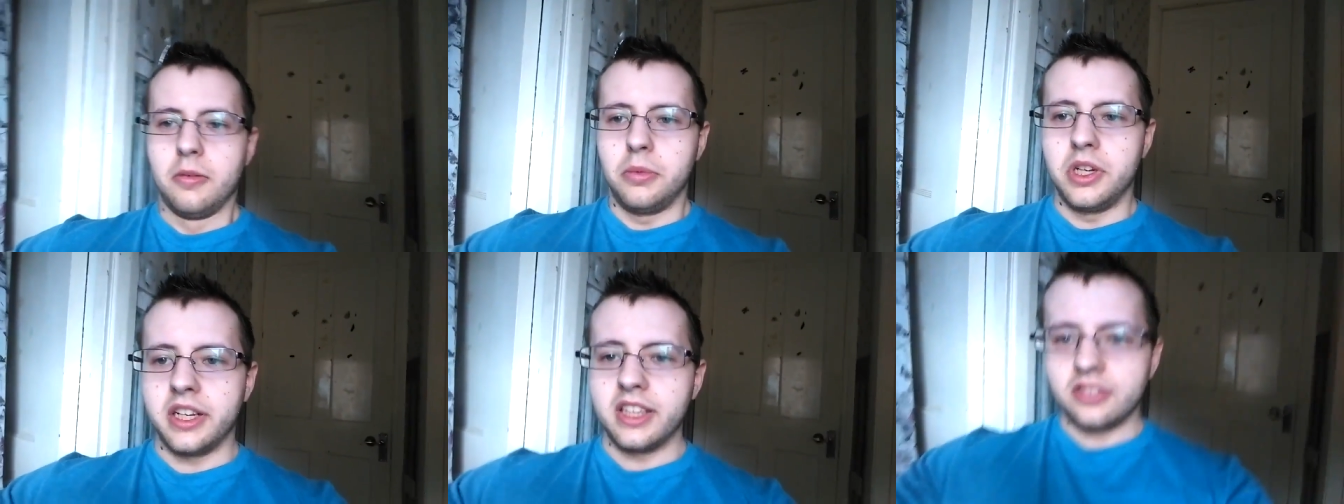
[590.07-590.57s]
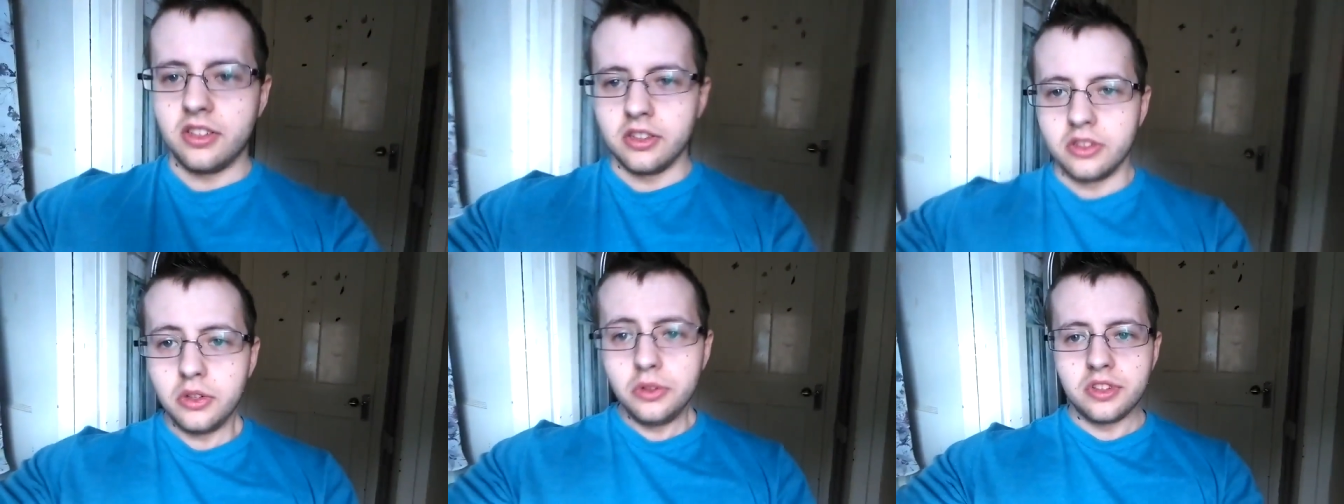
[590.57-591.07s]
but it gets you
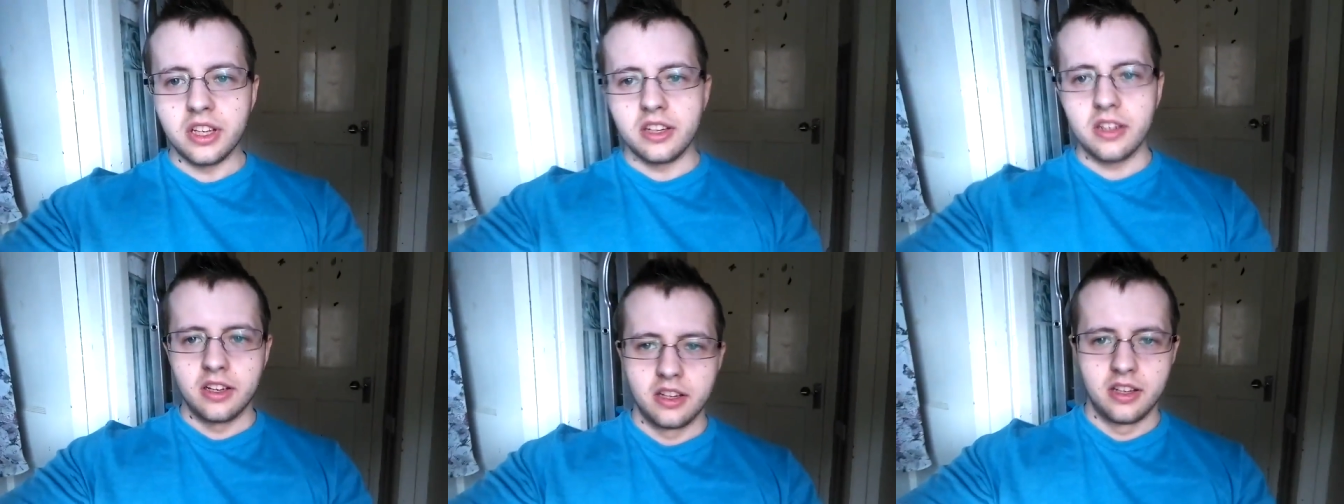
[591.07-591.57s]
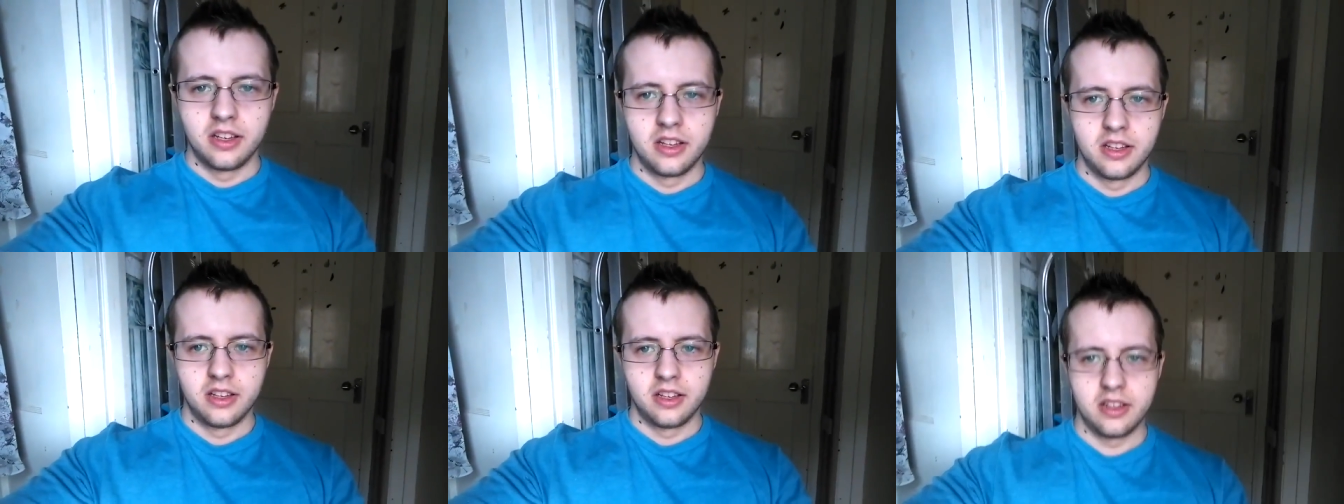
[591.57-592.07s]
using
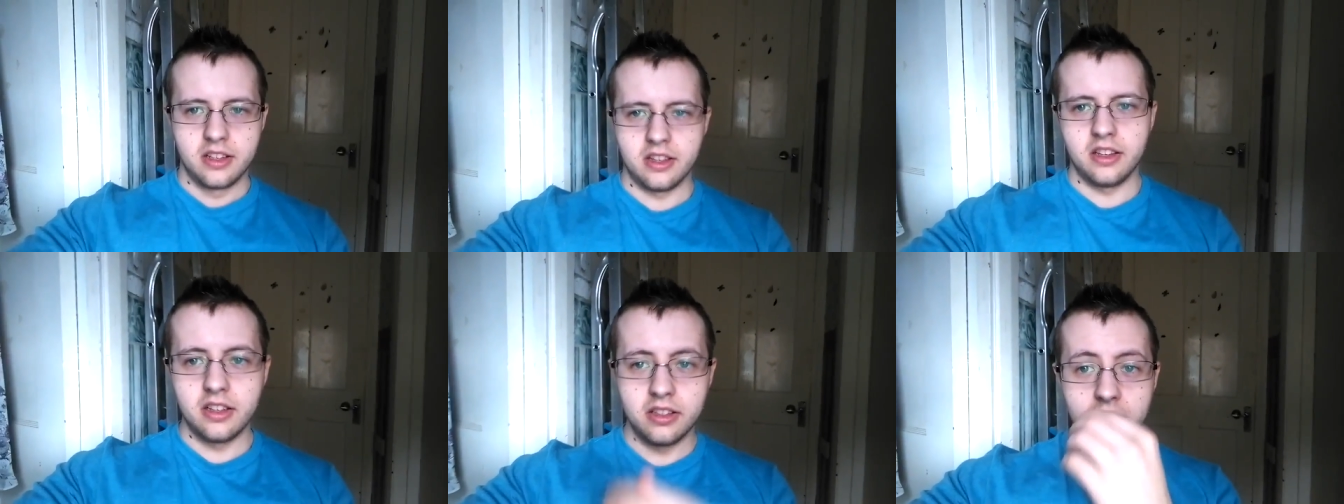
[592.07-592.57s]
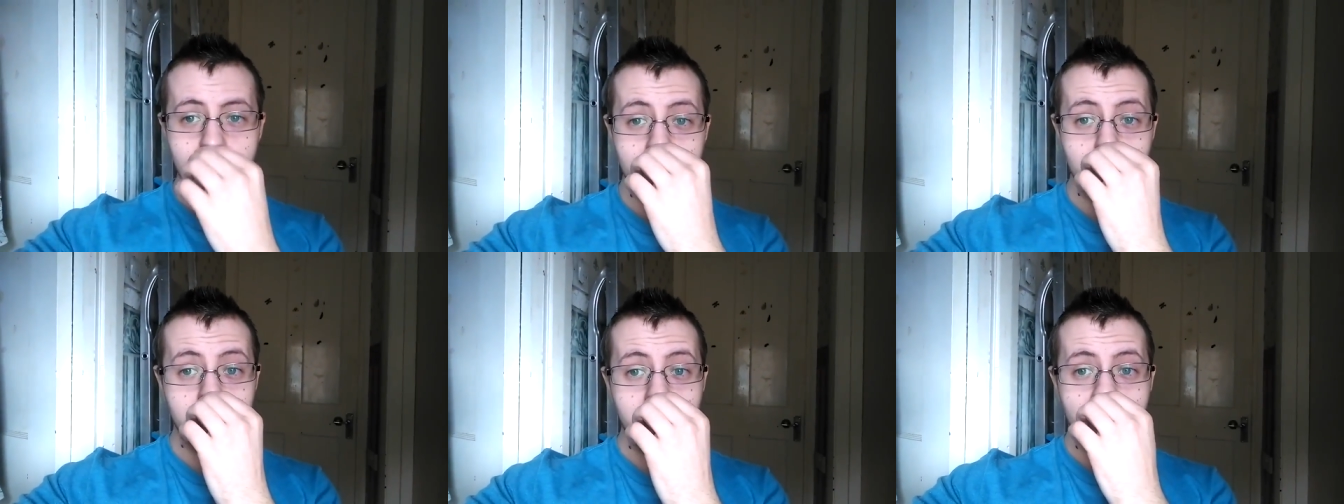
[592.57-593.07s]

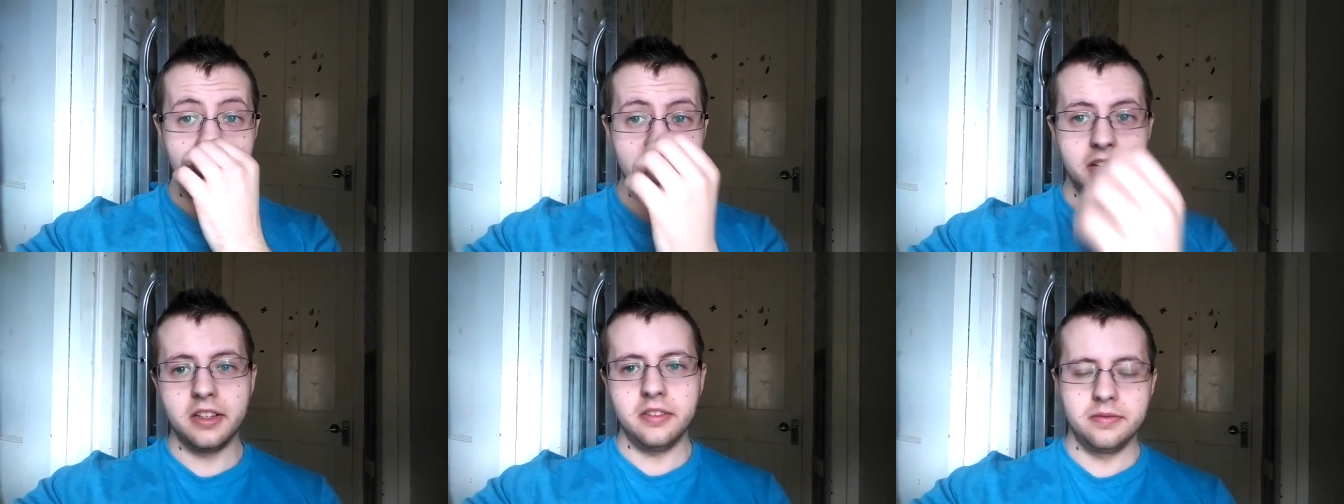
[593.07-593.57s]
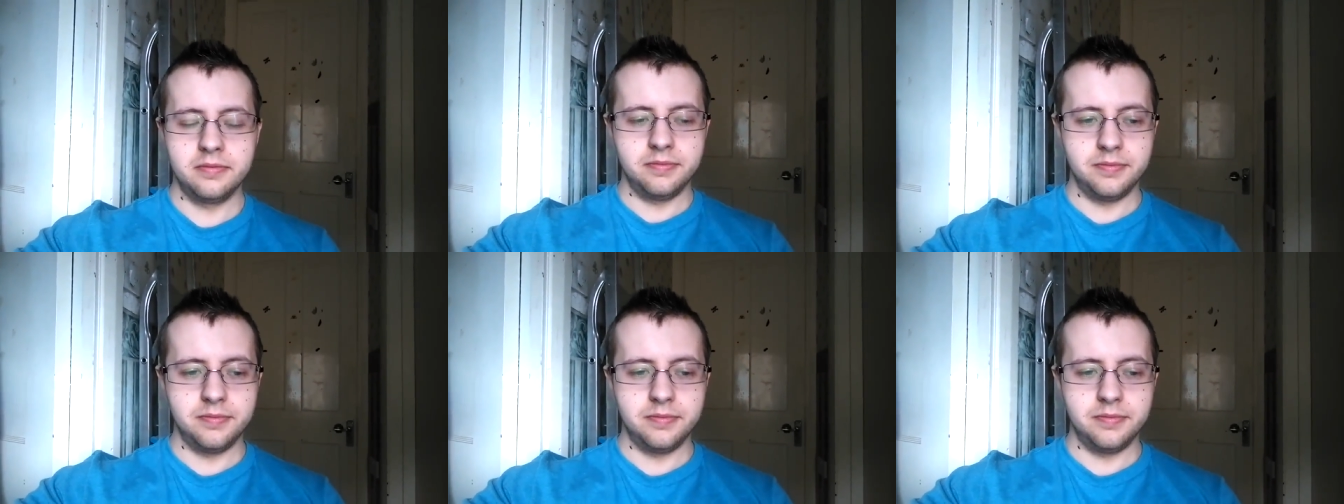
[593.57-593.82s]
using what you're learning.